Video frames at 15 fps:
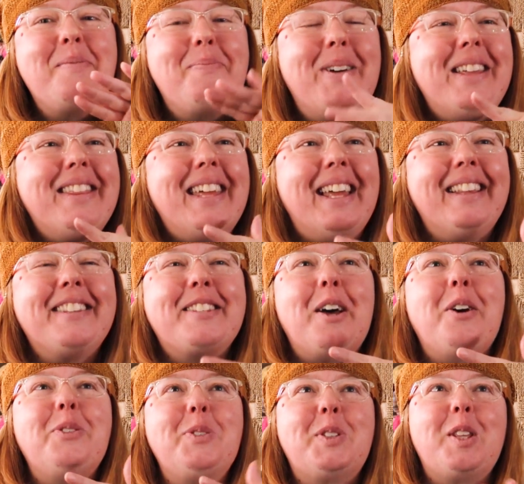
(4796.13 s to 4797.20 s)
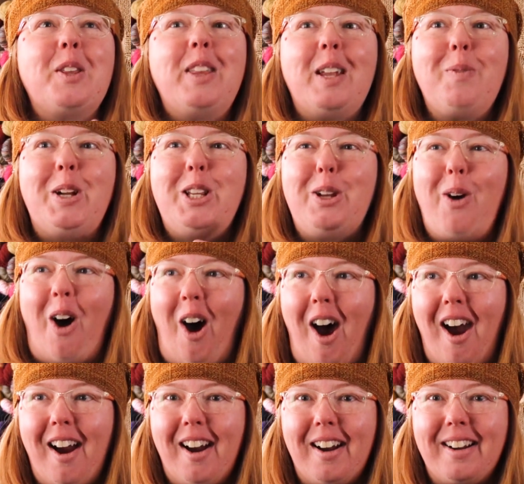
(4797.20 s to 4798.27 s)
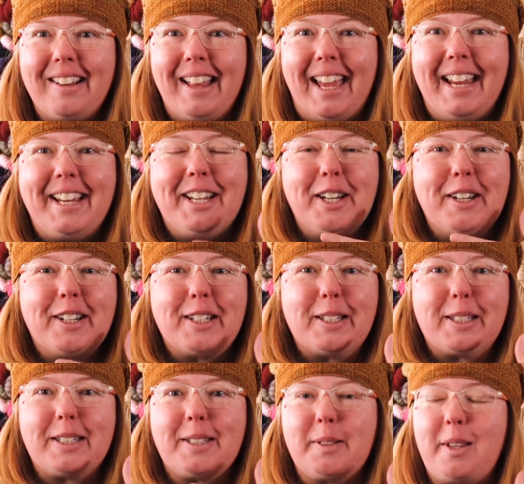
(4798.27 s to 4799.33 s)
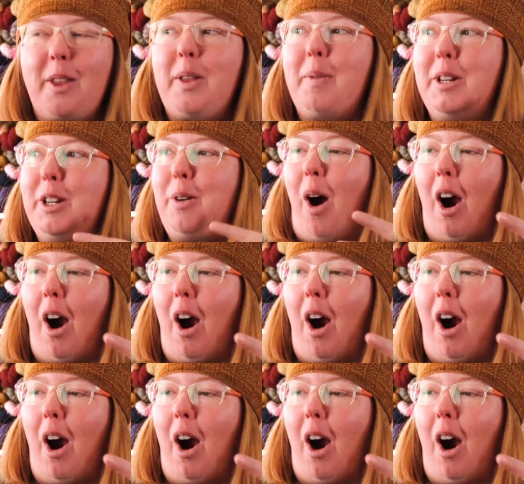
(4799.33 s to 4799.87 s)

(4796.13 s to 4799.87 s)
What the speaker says: But then, so then when you are like, so then when you